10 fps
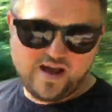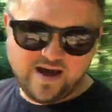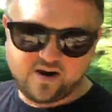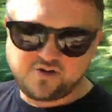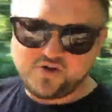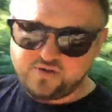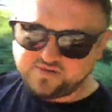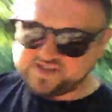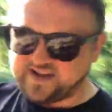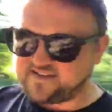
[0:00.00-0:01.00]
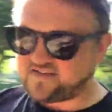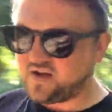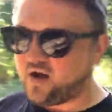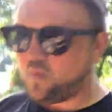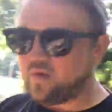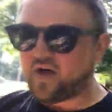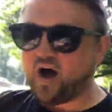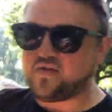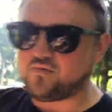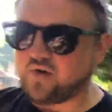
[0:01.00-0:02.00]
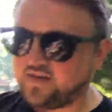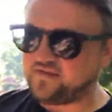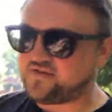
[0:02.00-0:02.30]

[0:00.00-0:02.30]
and I use it with other runs.